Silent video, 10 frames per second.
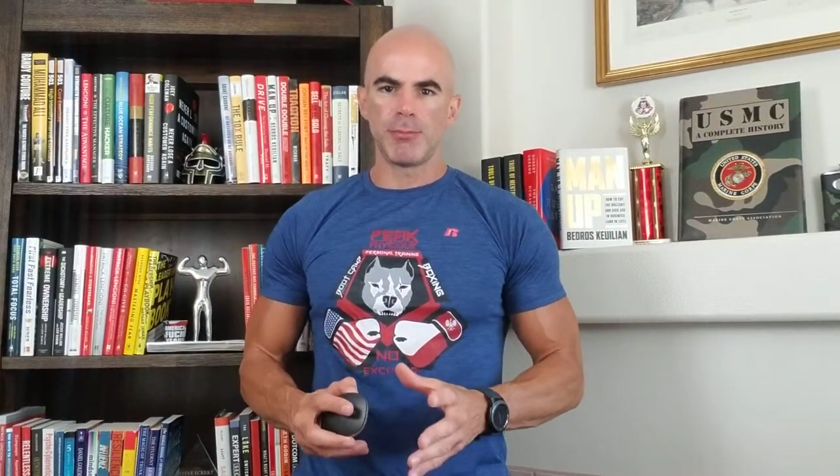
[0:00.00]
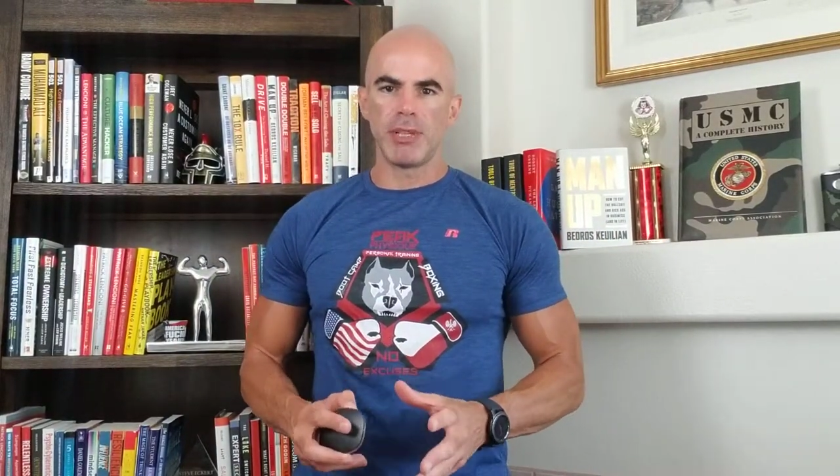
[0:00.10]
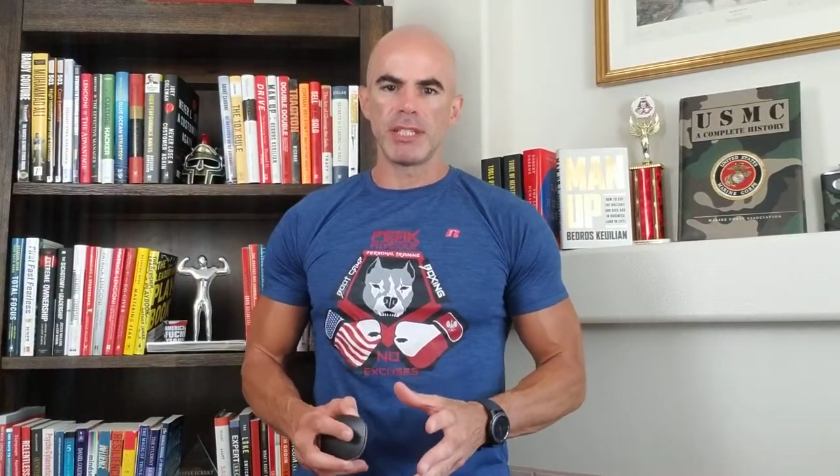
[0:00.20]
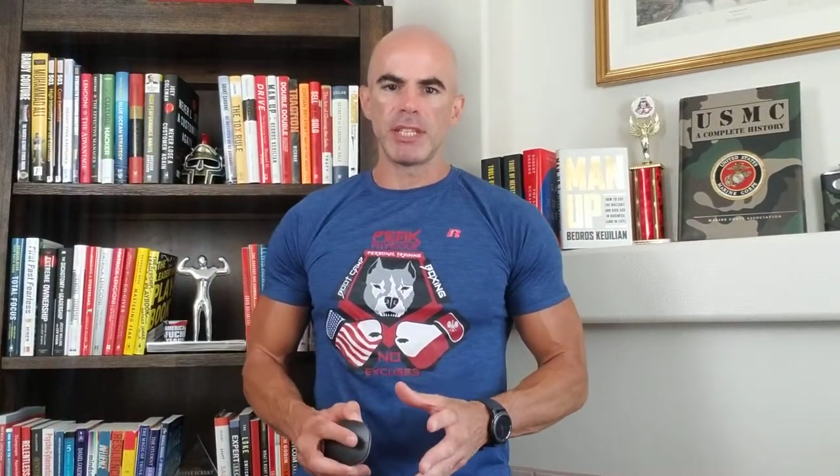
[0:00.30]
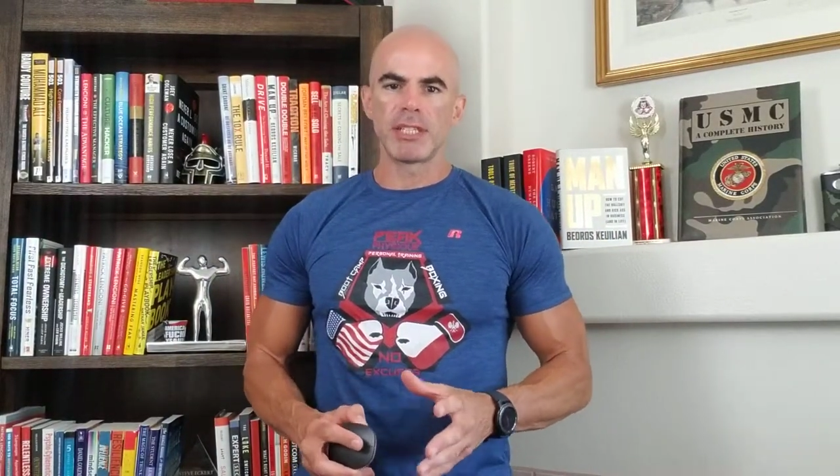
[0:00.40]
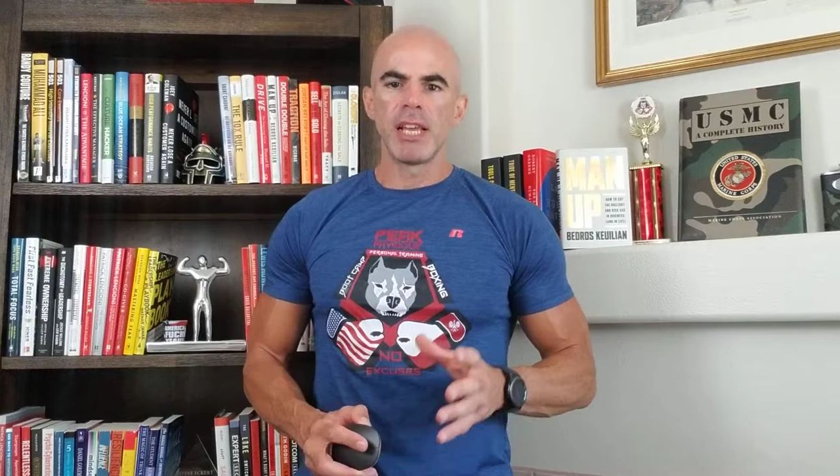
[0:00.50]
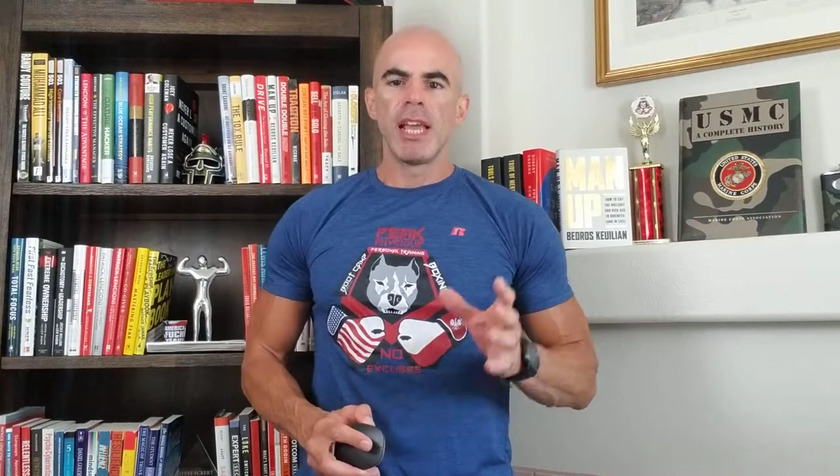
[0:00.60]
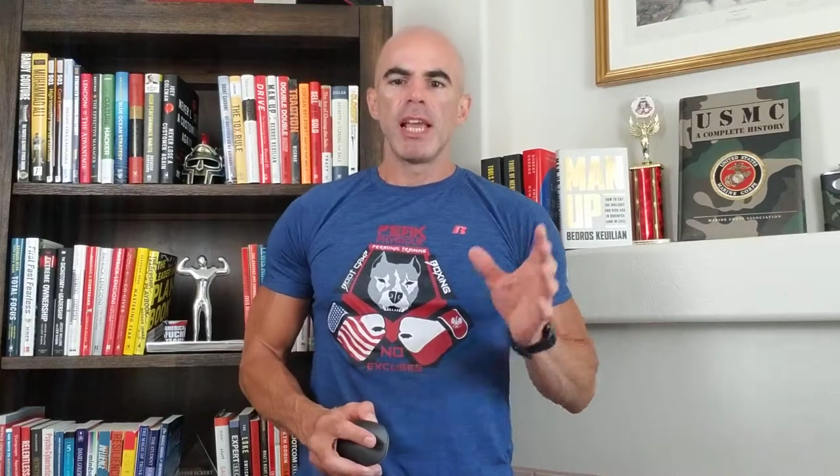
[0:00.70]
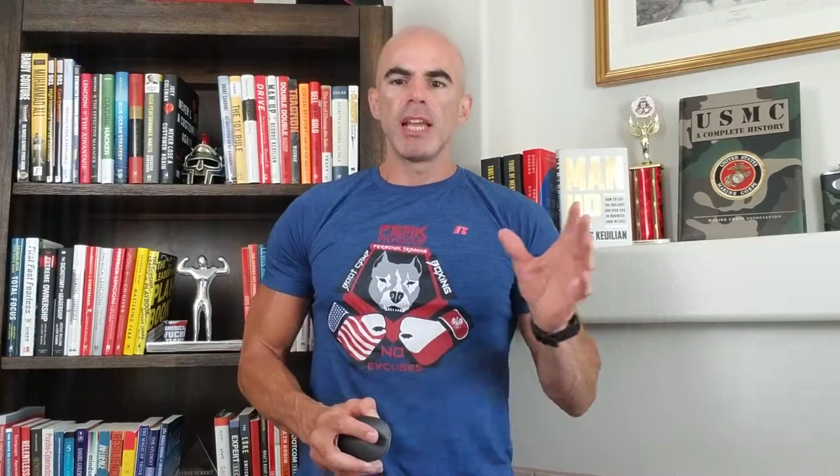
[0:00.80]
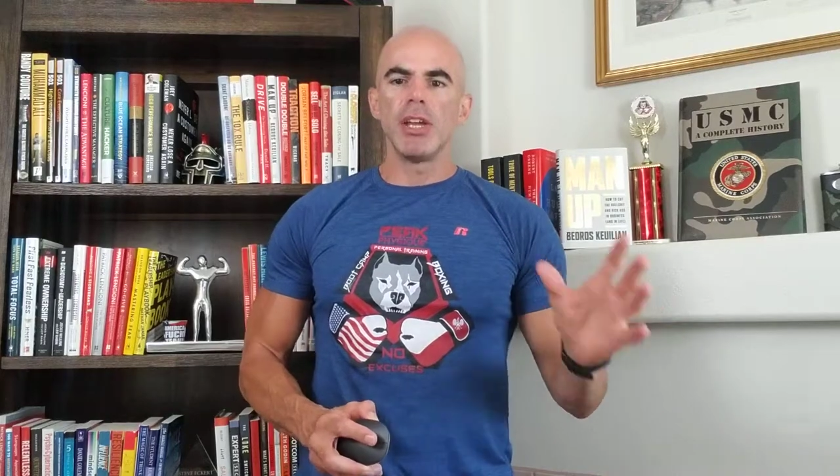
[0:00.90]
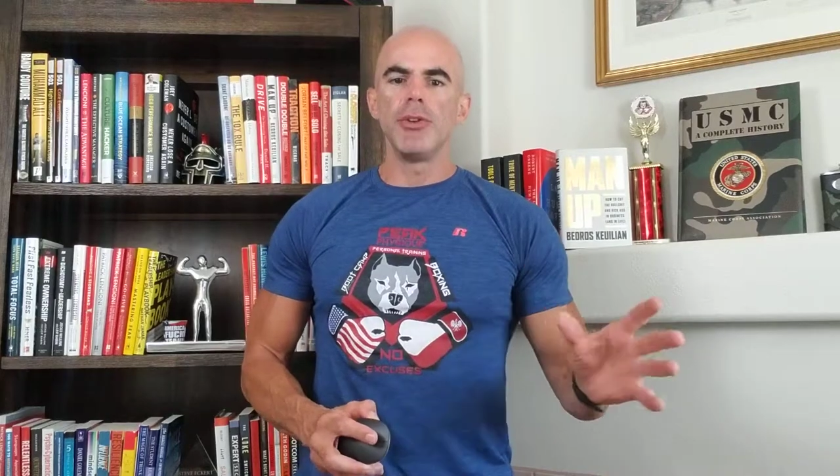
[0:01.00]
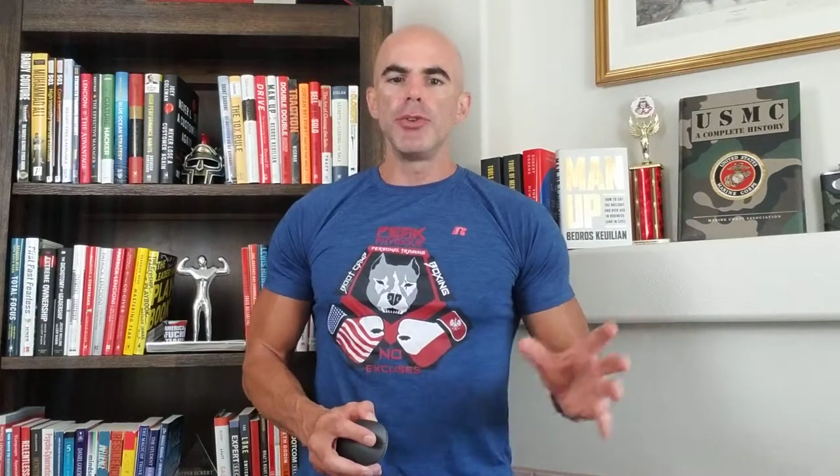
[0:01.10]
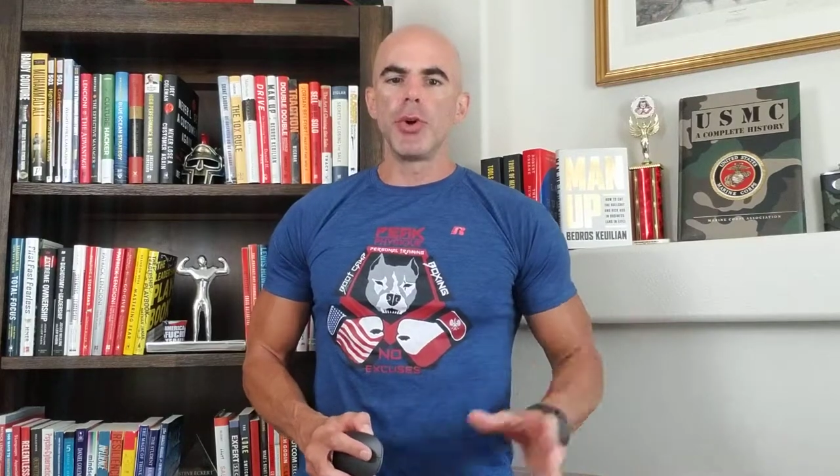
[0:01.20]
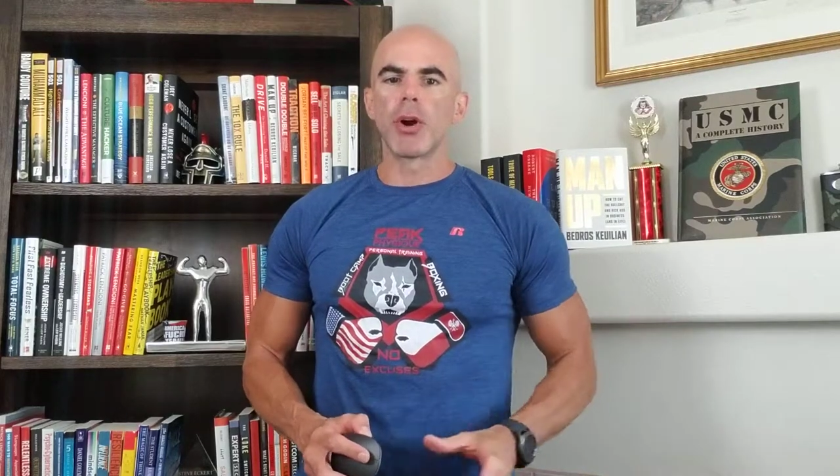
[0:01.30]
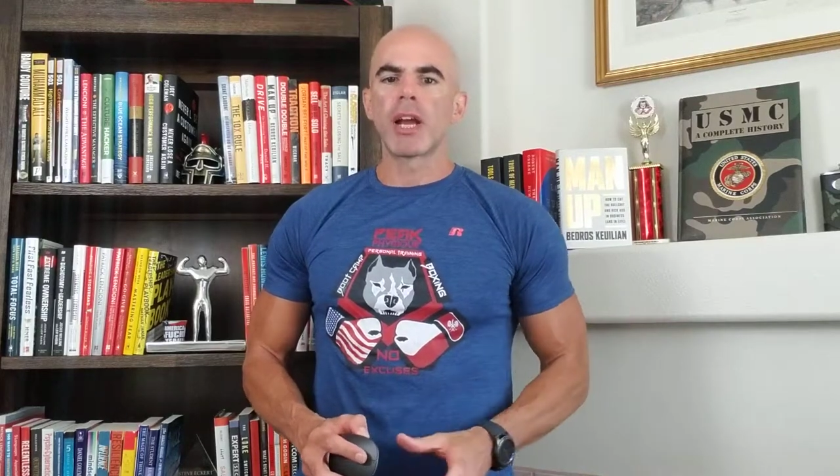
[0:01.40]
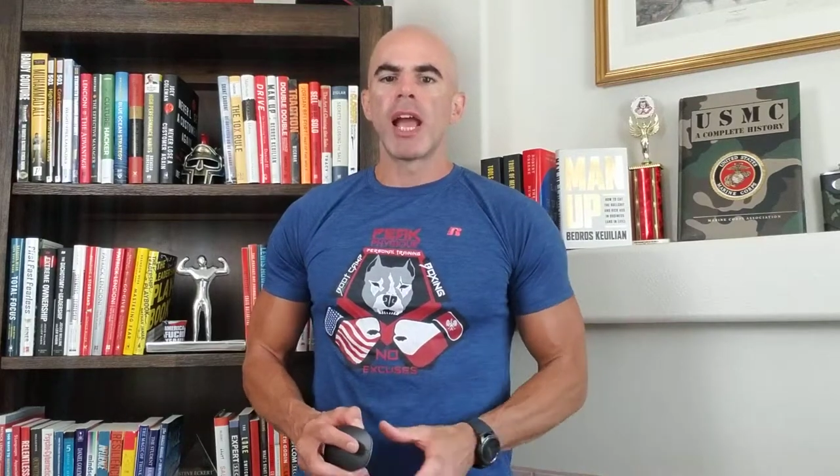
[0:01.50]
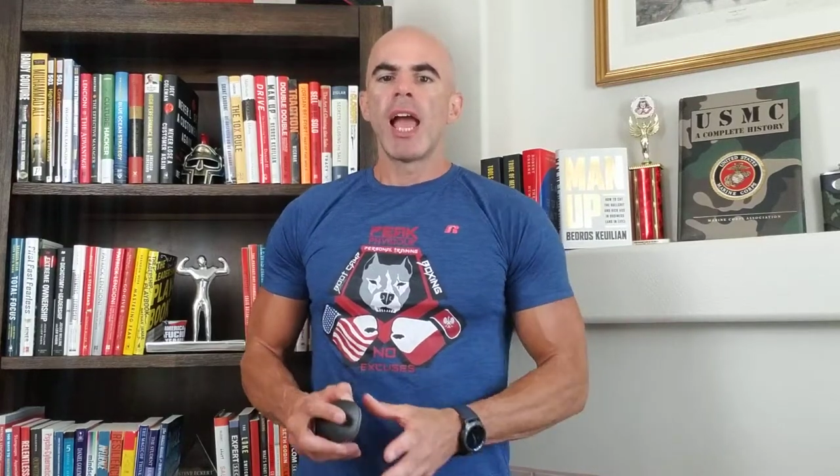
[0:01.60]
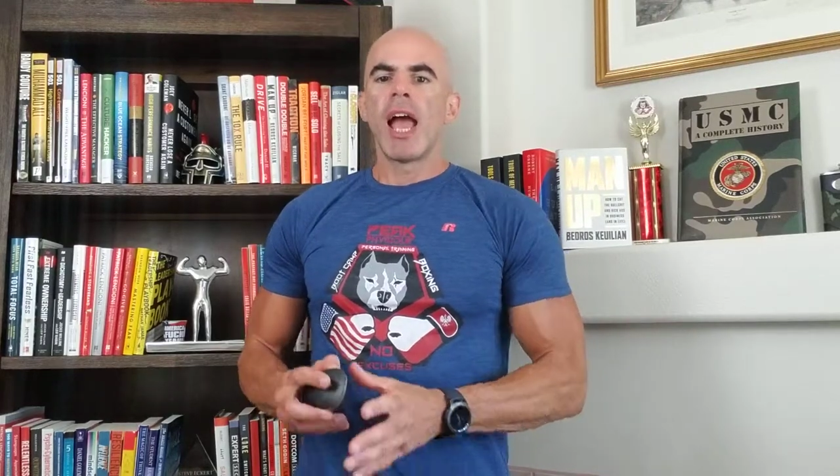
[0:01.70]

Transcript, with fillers: business in New York,